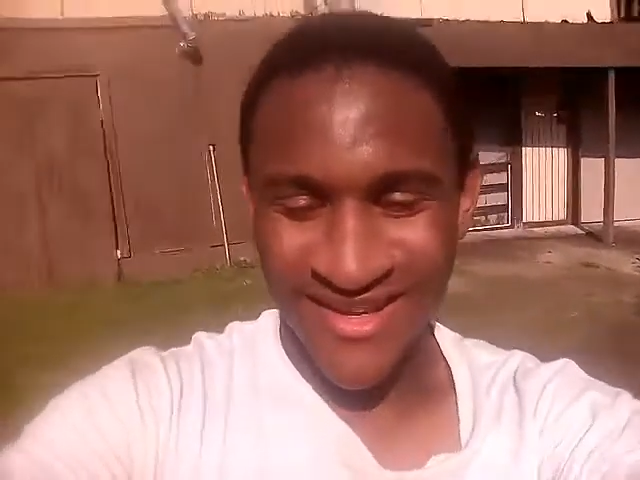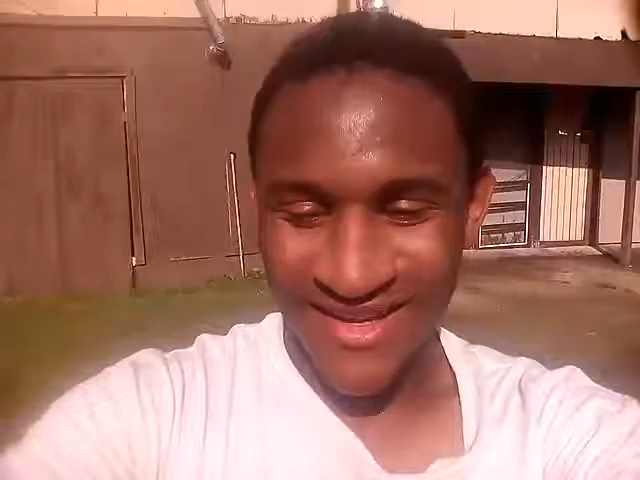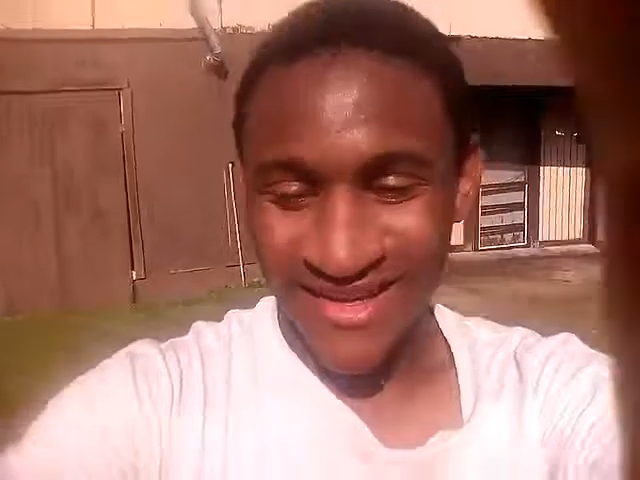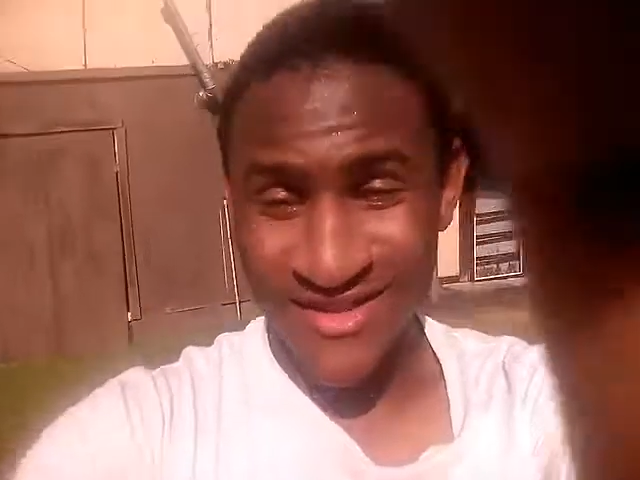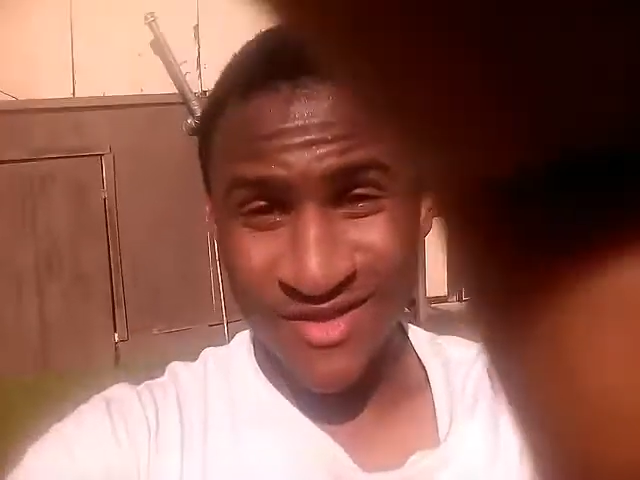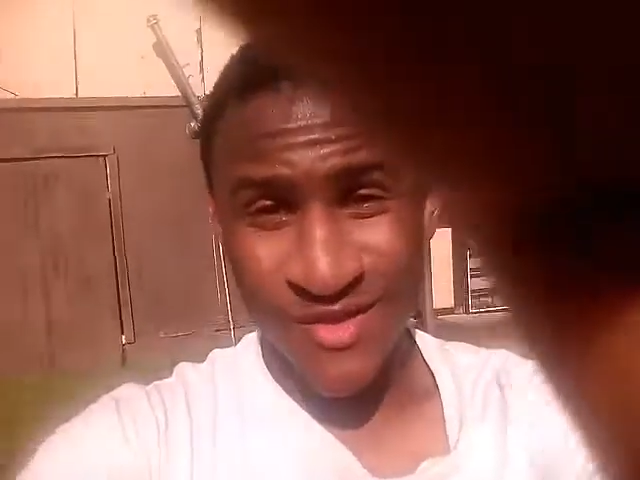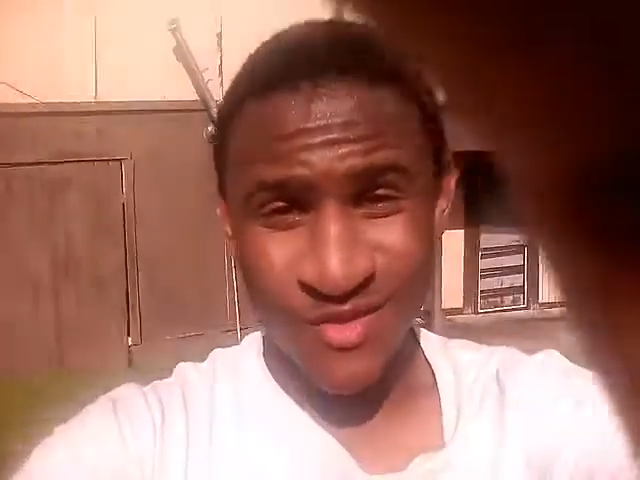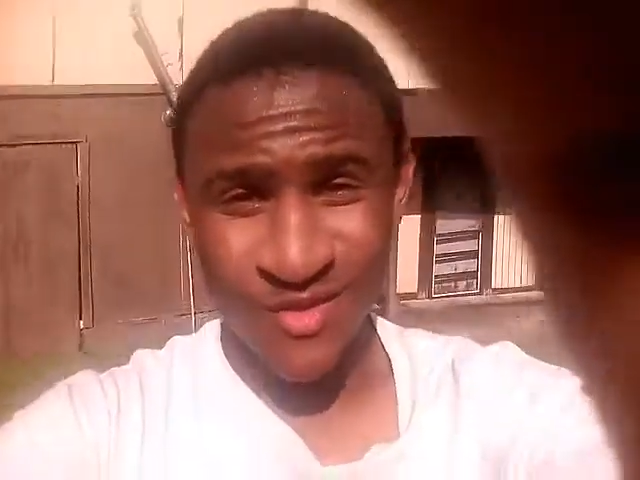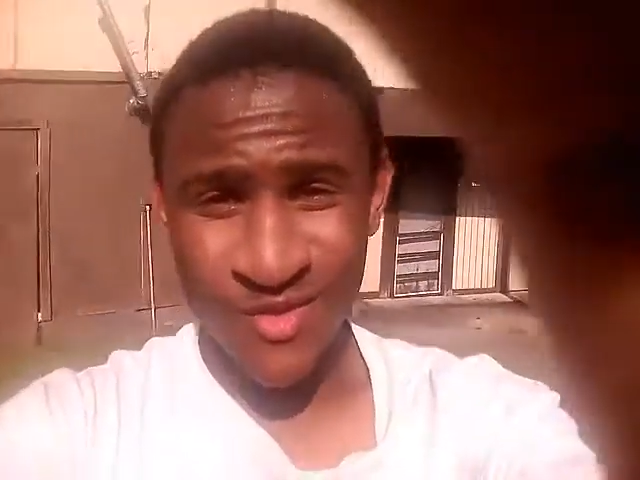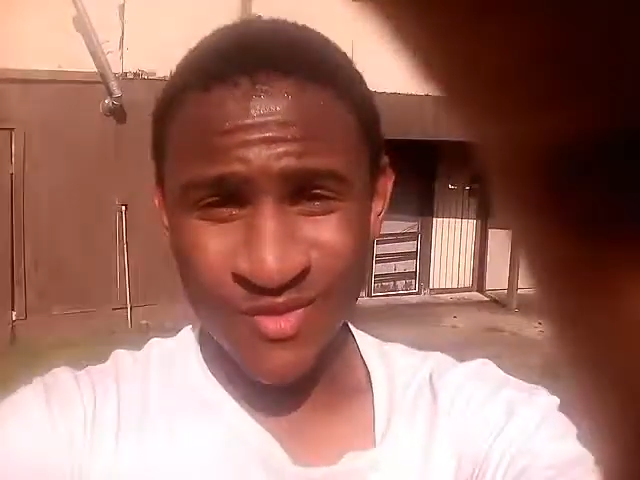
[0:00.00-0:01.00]
in
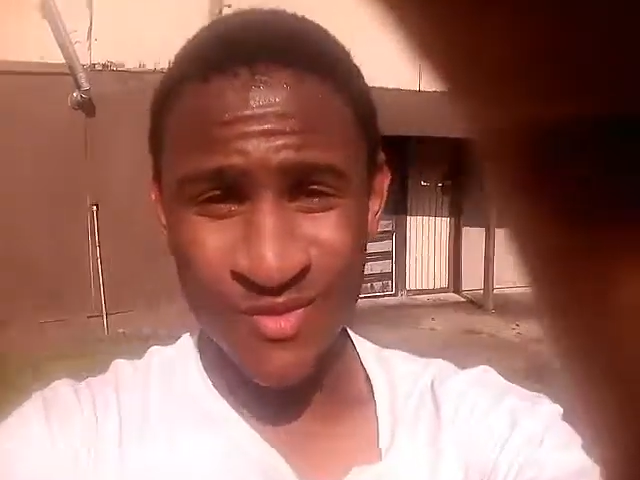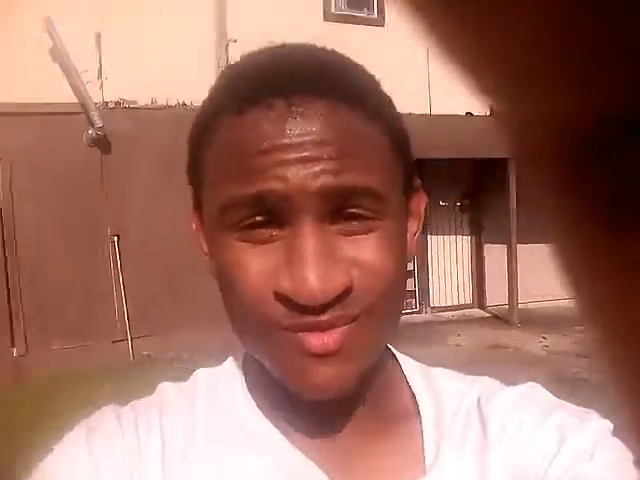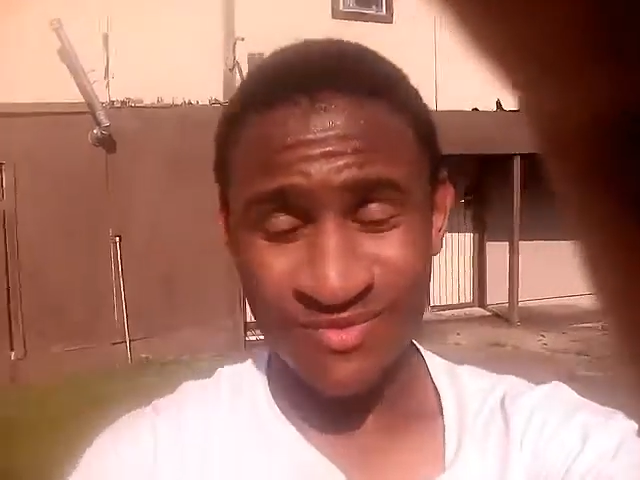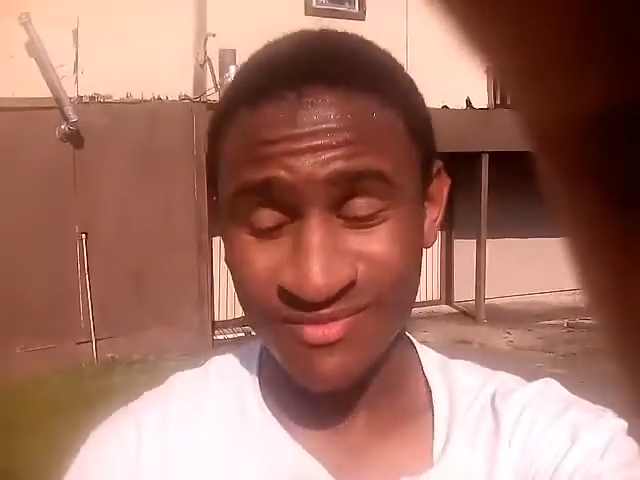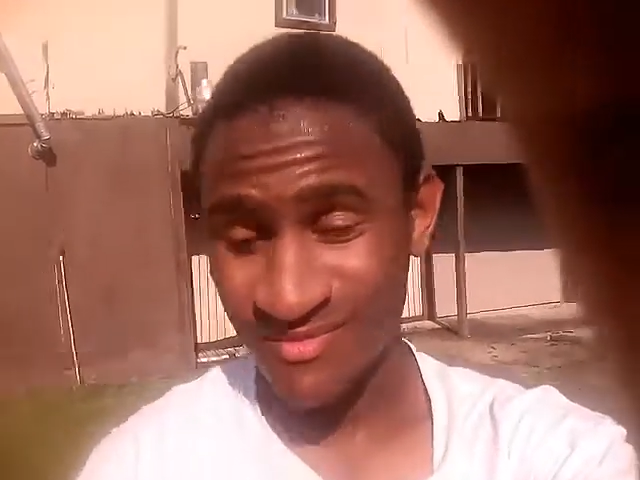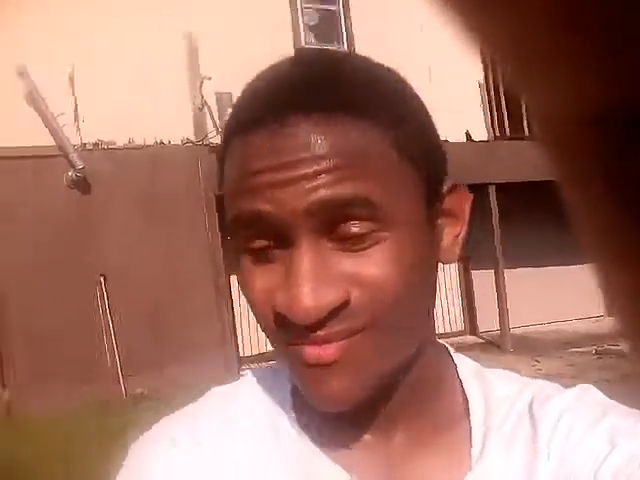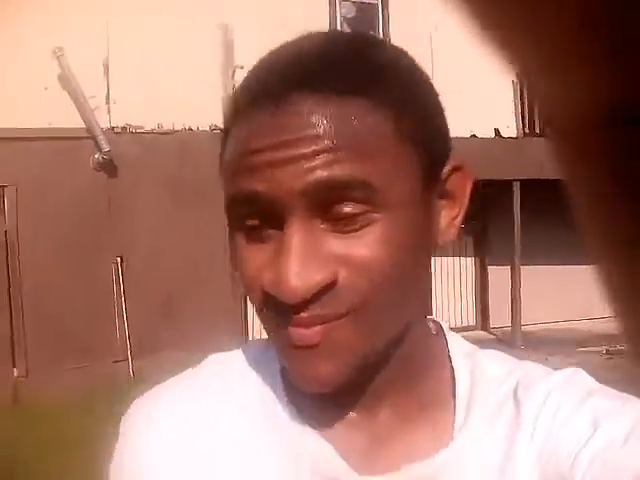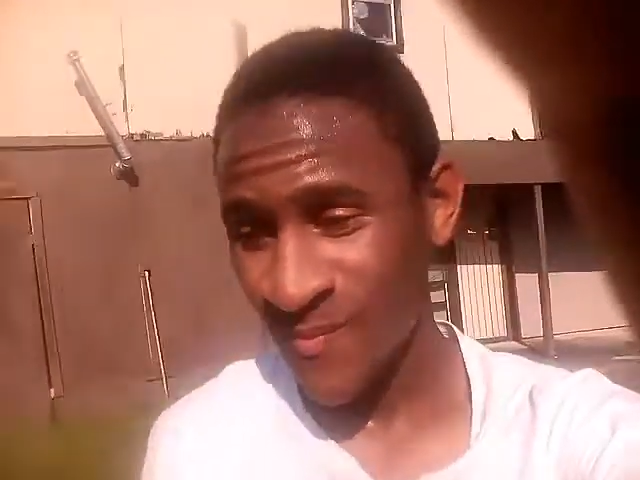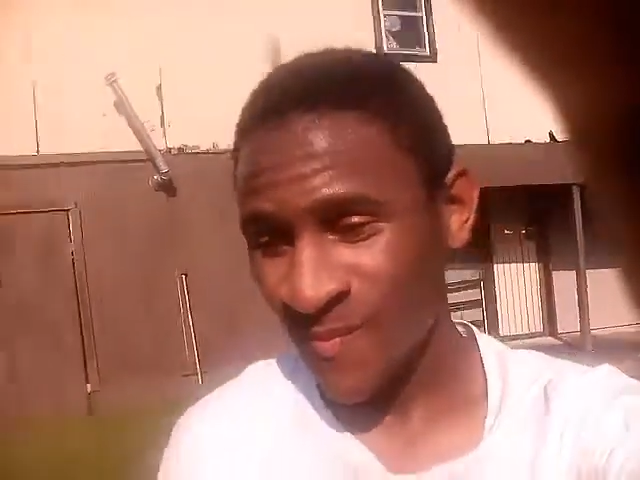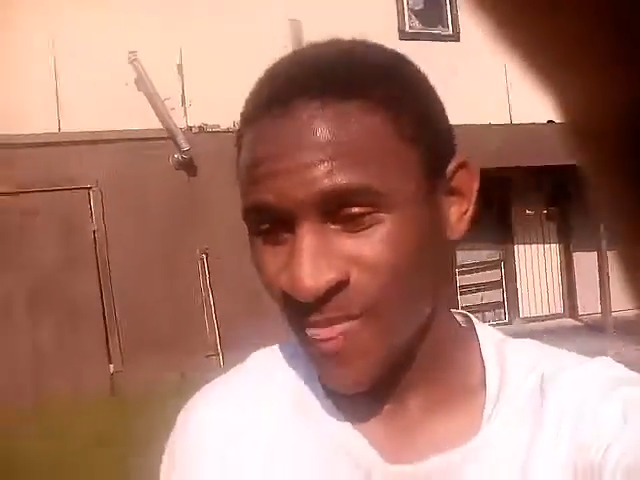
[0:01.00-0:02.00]
school.
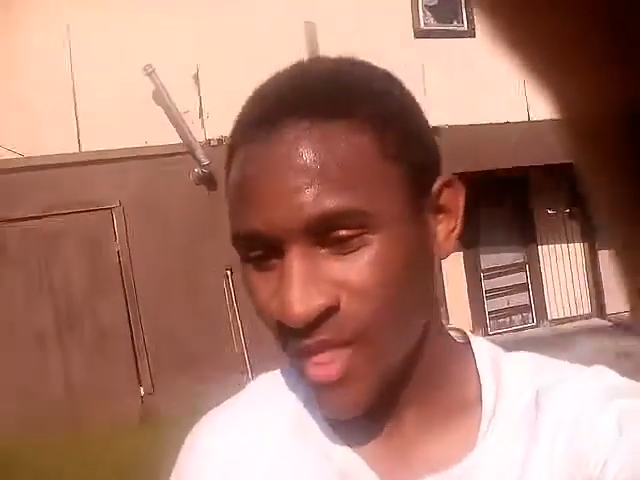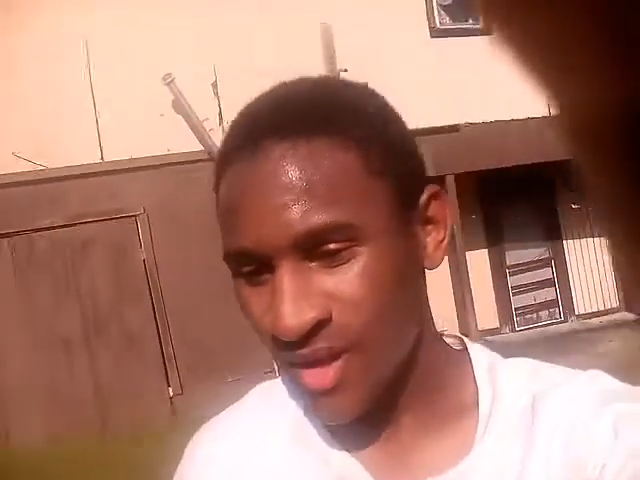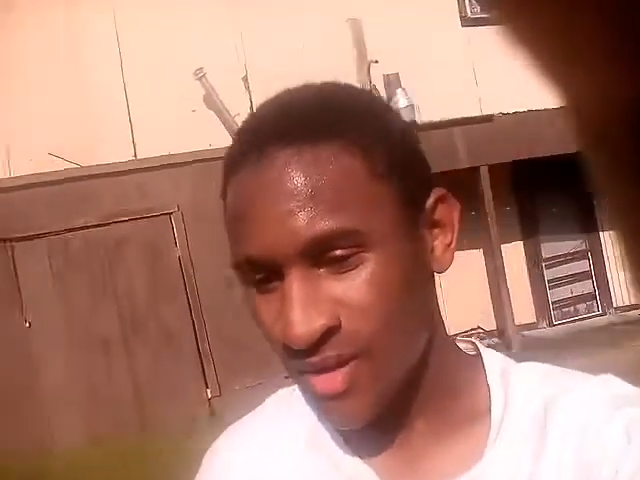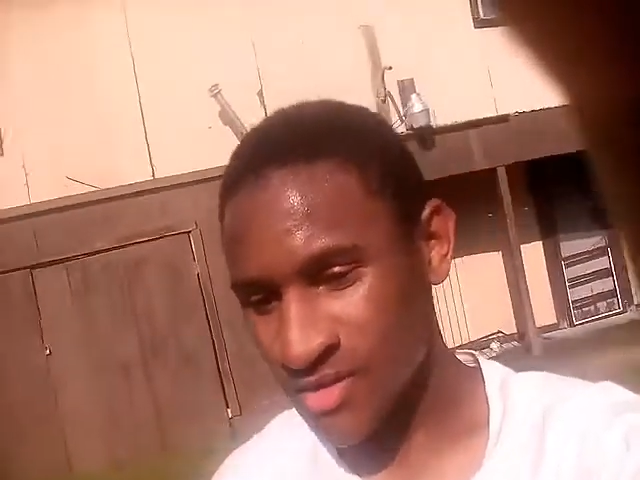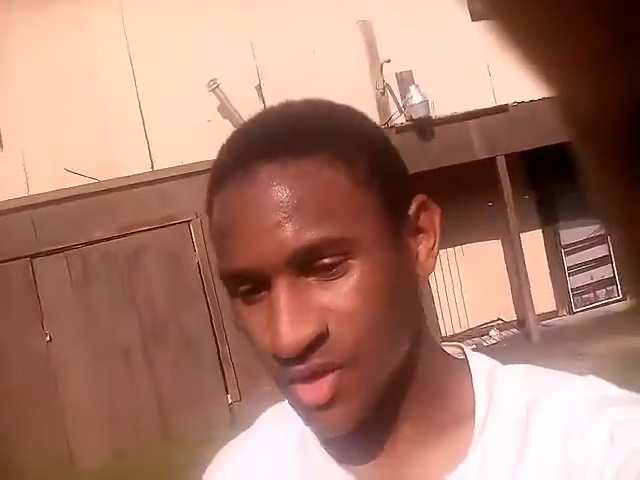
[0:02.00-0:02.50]
So